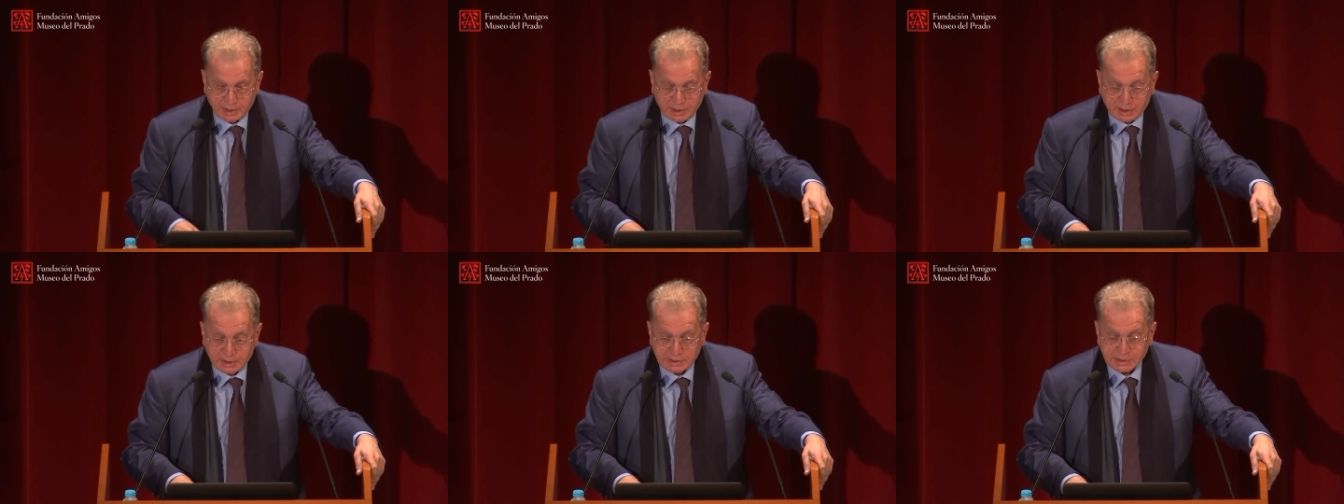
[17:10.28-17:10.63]

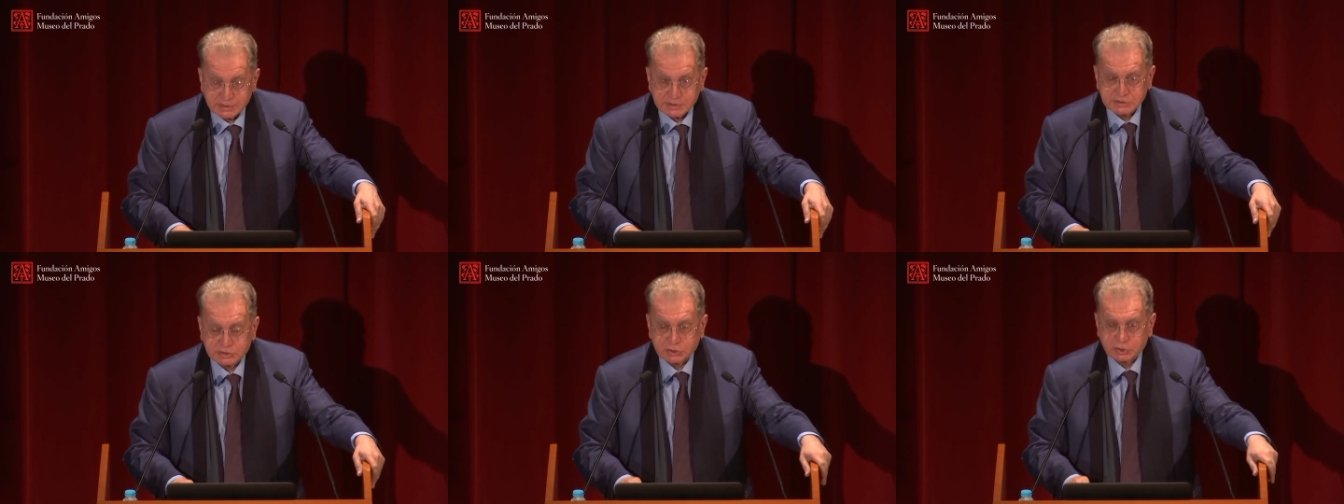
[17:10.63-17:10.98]

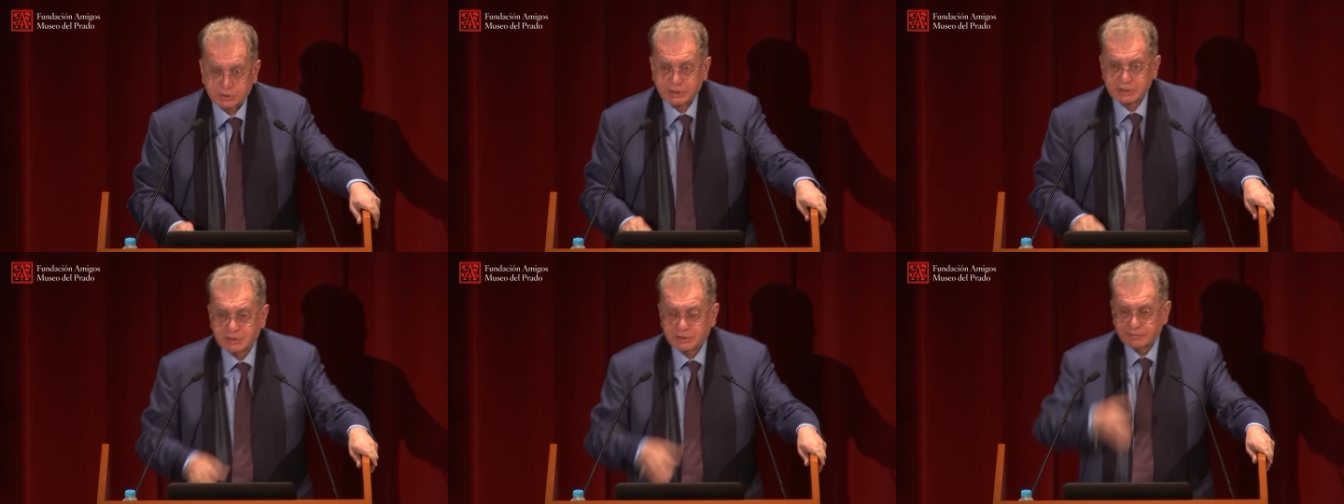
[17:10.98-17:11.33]
Another
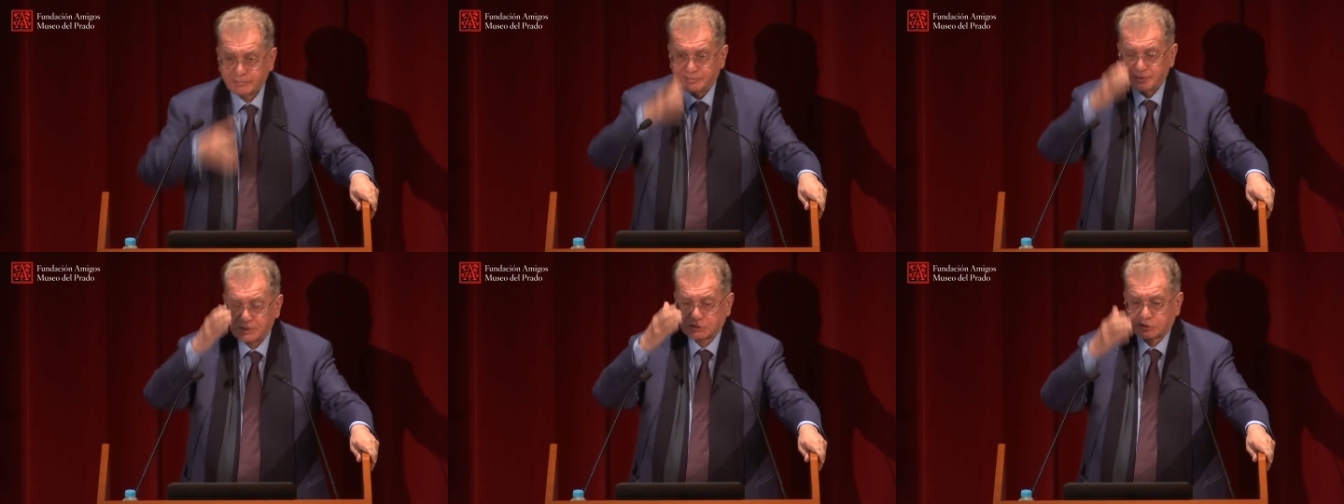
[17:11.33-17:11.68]
story,
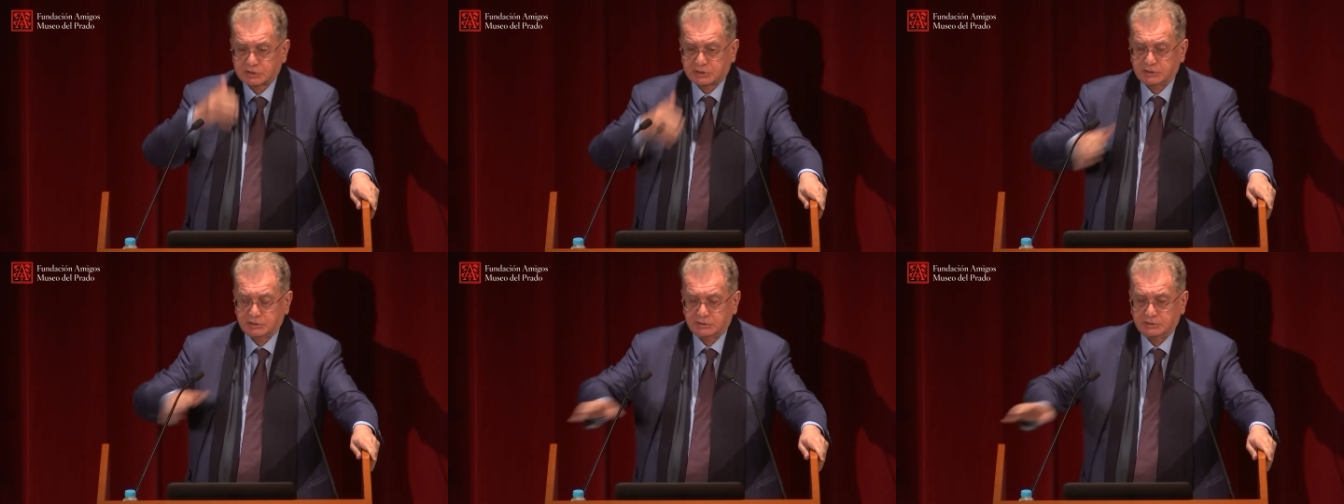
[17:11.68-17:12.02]

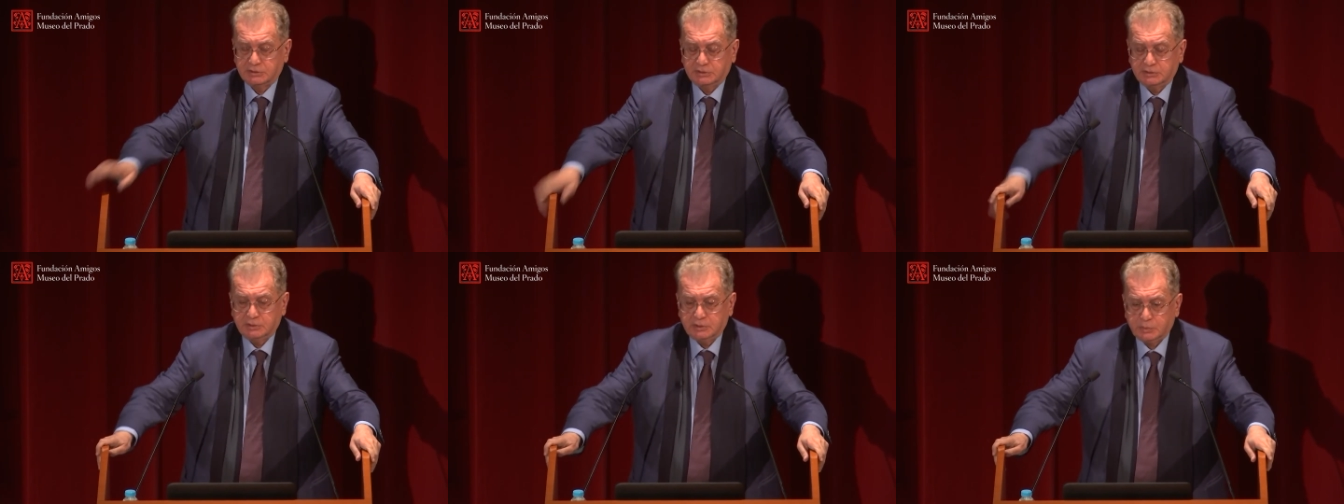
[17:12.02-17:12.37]
vertical.
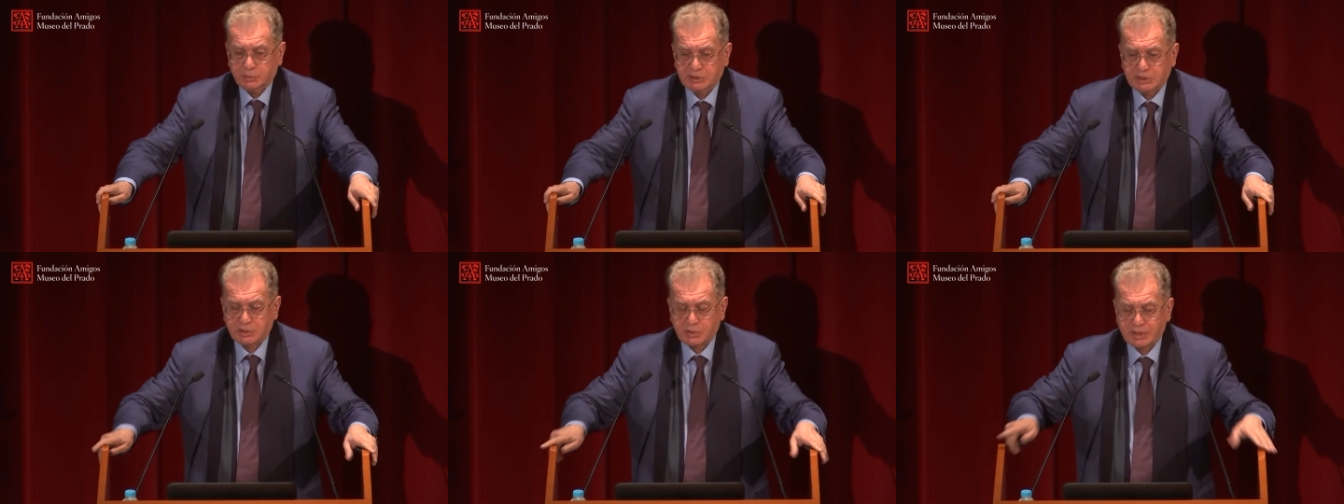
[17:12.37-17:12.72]

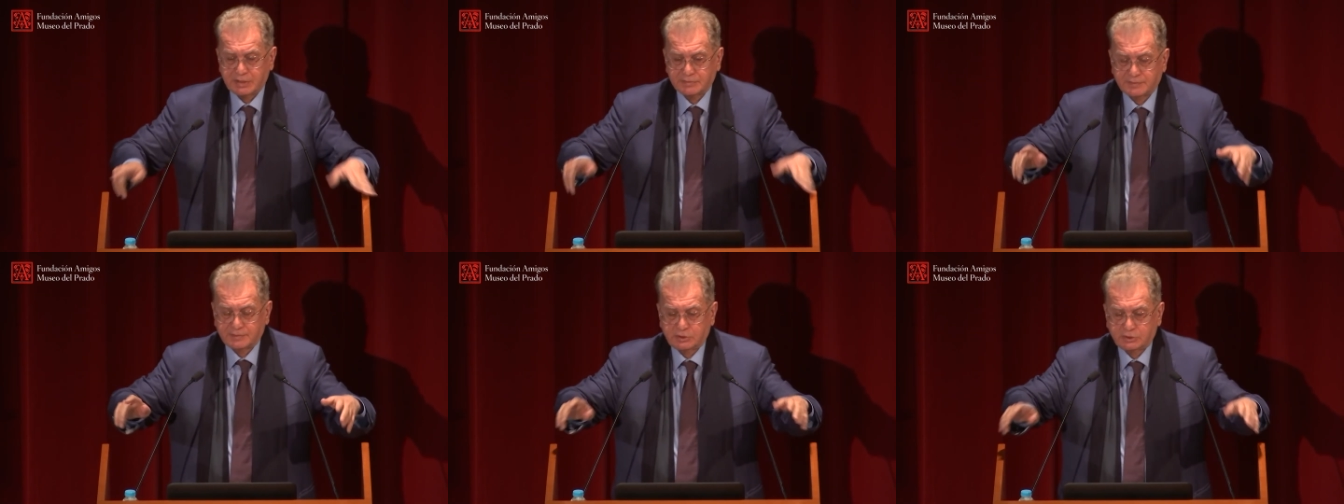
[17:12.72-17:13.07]
We now
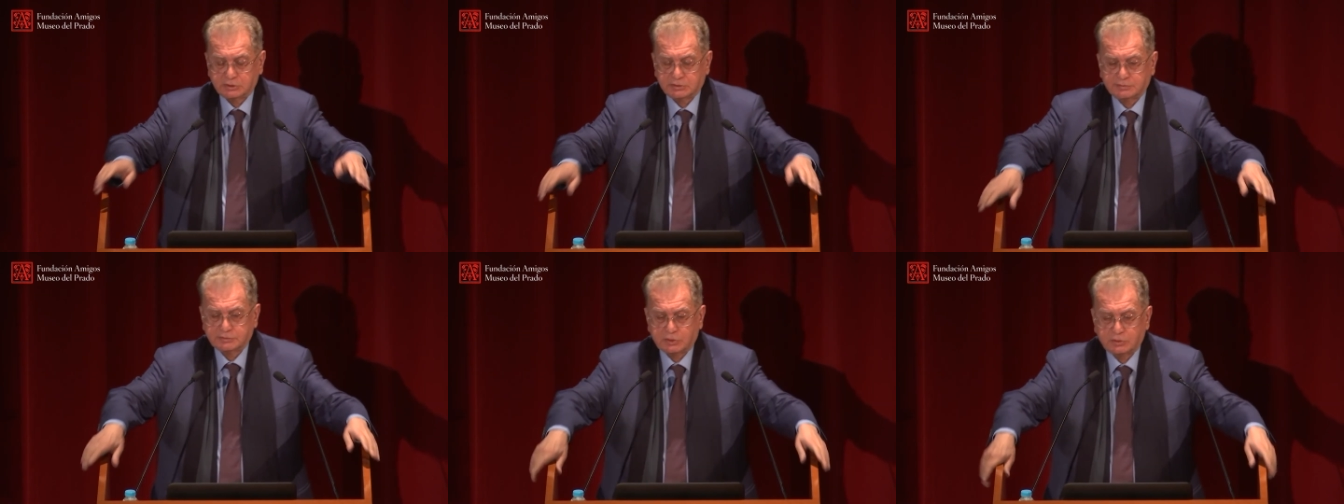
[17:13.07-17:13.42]
have a
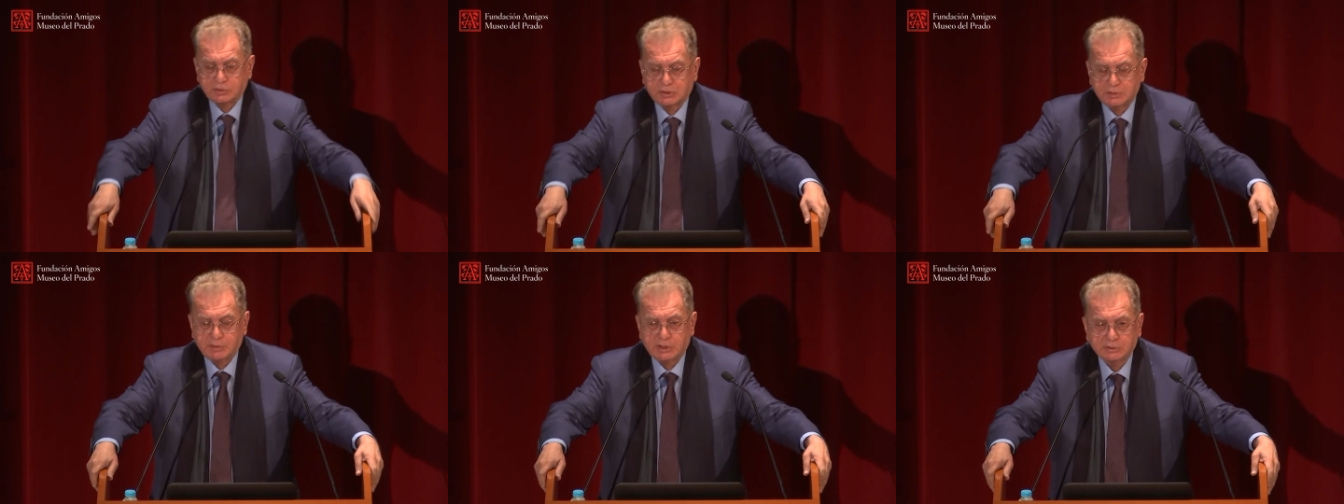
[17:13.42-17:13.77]
lot of
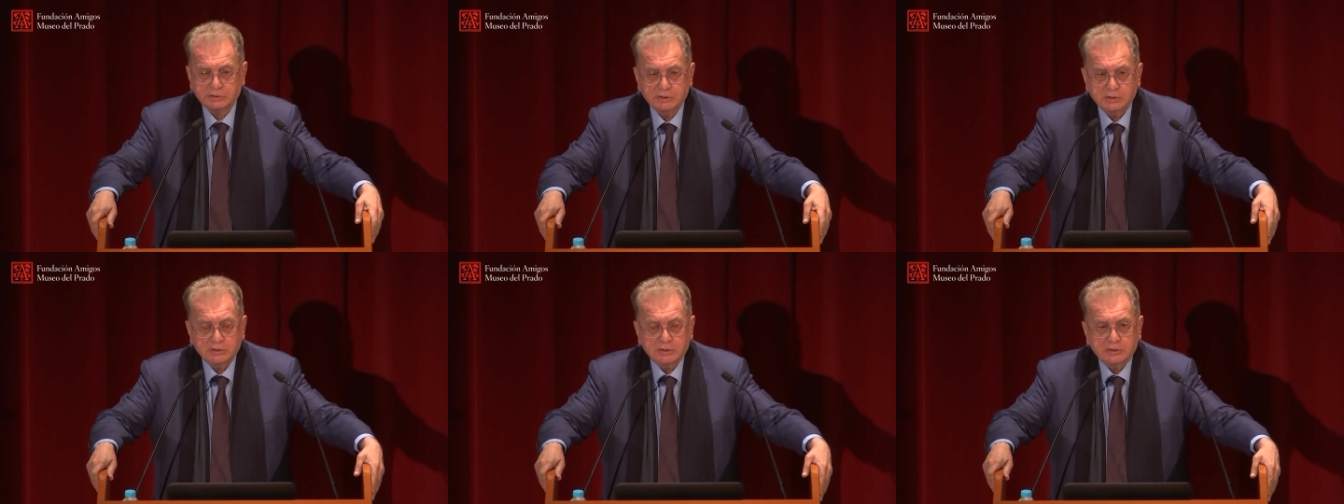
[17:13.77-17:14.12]
talk about
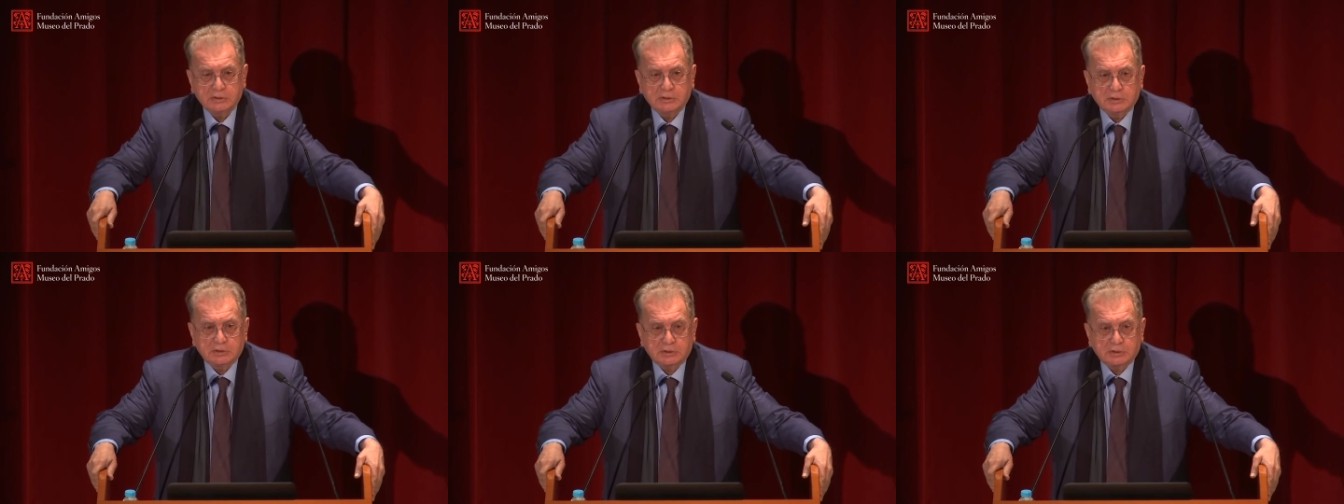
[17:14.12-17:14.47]

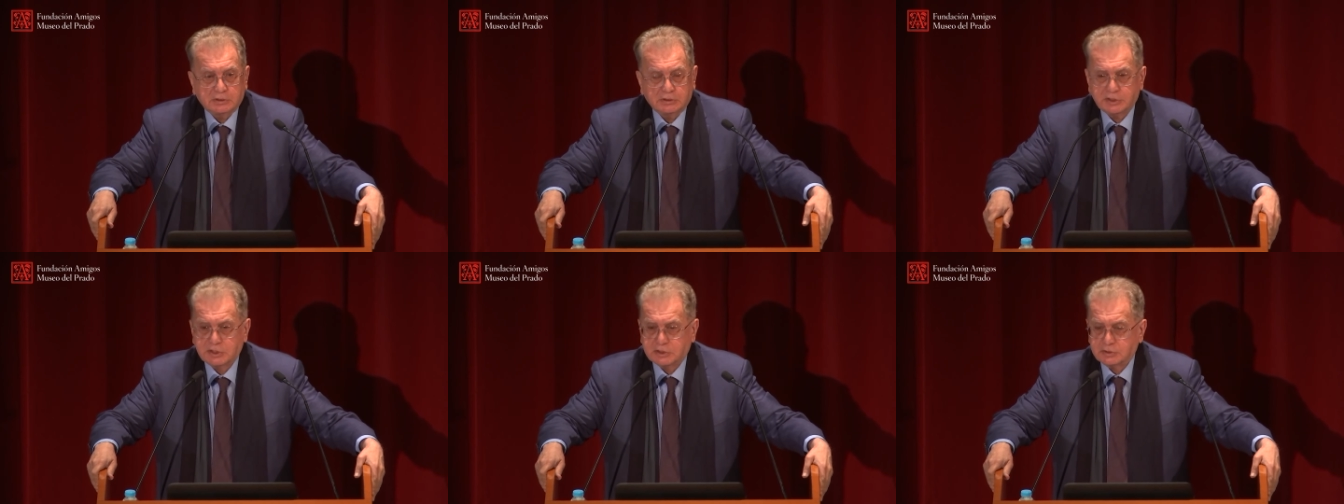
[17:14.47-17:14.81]
uh,
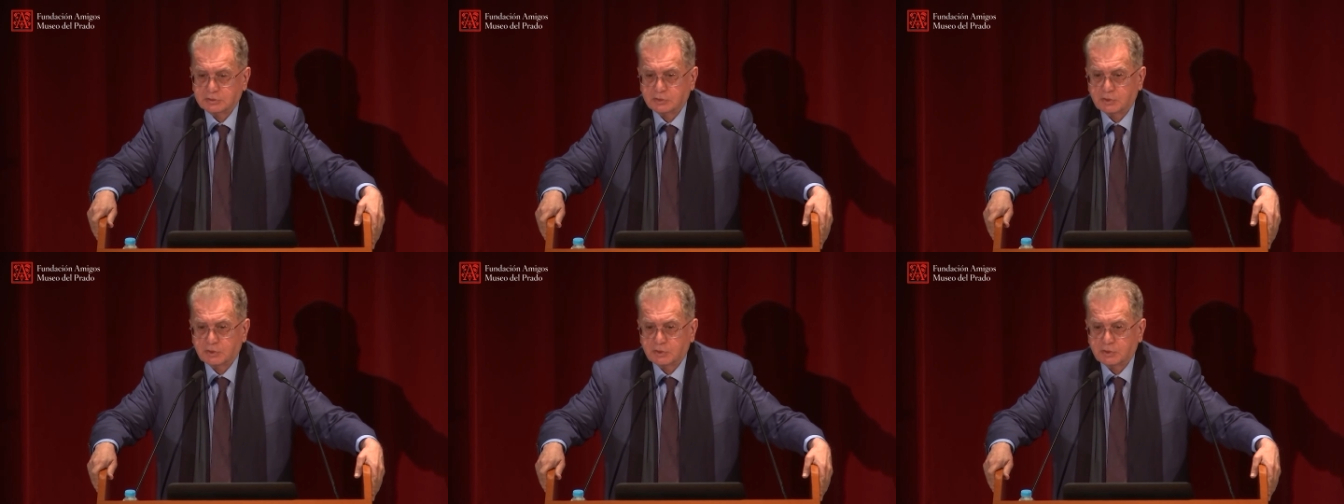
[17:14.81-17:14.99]
Greek and